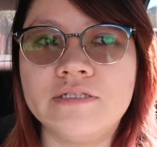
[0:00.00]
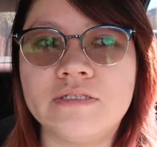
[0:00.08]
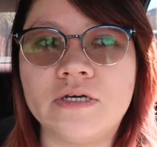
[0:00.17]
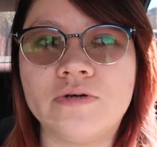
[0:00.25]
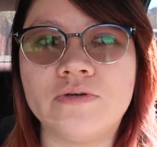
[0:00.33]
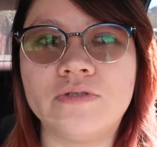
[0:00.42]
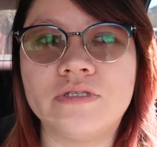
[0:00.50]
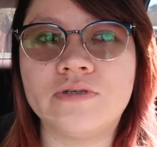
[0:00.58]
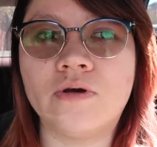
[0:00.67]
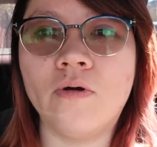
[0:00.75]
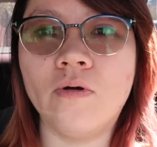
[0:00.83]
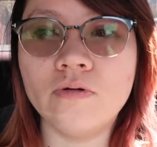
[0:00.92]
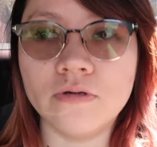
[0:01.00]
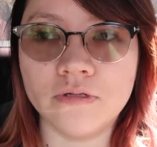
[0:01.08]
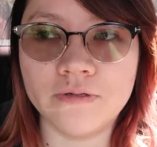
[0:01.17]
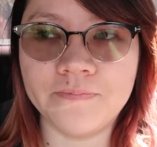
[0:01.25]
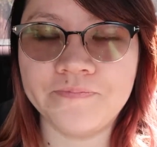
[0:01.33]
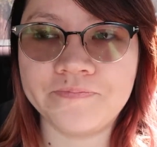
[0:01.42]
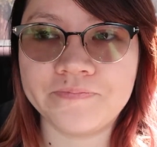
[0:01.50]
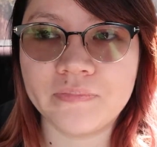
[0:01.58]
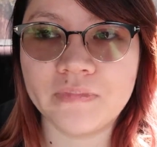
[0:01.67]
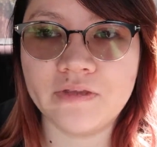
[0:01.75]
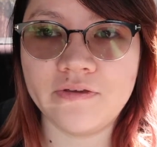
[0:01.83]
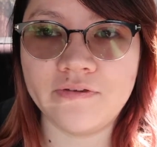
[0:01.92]
So the total
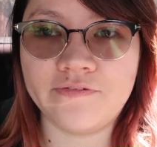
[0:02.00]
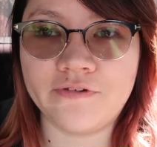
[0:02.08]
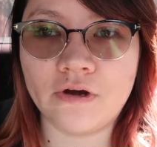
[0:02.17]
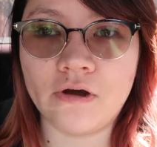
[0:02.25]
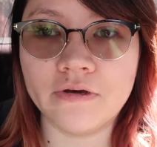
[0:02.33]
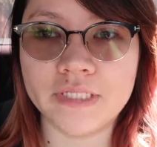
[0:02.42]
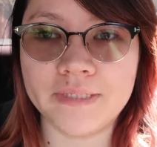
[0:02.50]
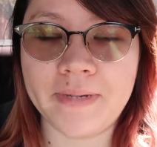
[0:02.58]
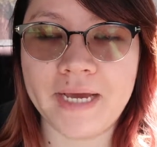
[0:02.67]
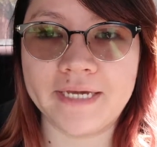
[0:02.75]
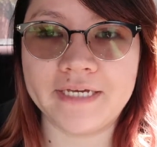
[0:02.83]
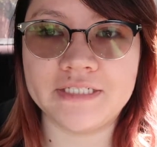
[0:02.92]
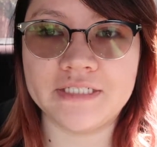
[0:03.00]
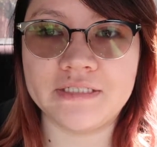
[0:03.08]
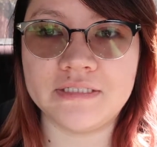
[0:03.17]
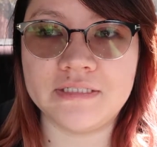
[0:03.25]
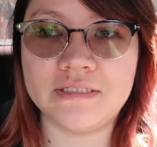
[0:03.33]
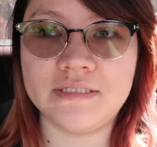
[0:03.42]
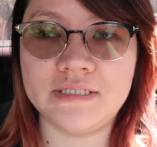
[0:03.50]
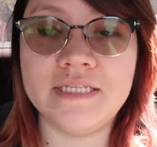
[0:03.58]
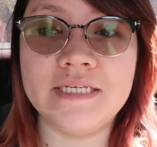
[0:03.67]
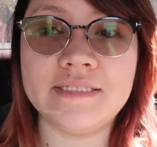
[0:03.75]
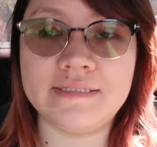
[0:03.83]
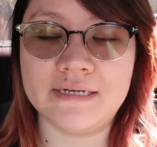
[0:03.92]
for all the packages
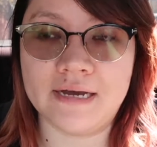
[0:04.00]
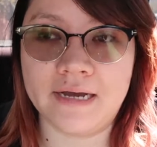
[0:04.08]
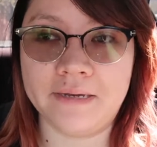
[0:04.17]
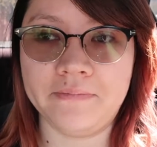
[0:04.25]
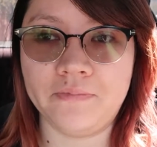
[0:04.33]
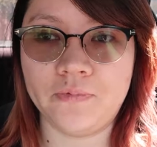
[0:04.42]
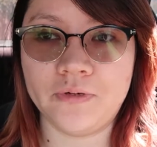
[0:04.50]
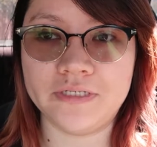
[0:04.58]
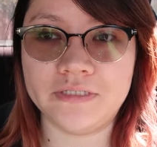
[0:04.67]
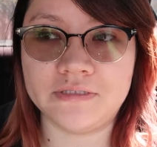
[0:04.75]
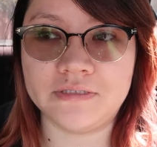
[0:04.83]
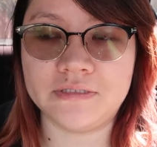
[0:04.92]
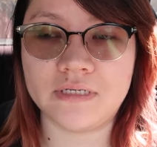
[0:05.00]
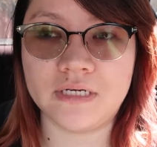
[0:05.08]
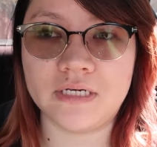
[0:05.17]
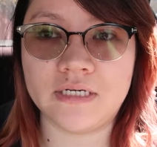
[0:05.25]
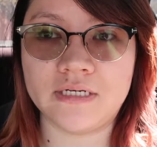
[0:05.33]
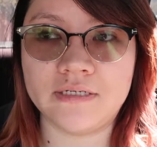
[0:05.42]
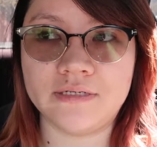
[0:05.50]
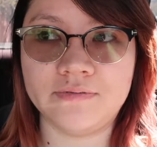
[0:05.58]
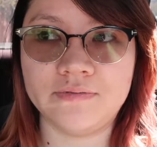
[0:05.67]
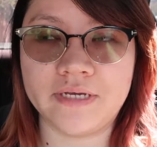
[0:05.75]
this time was uh,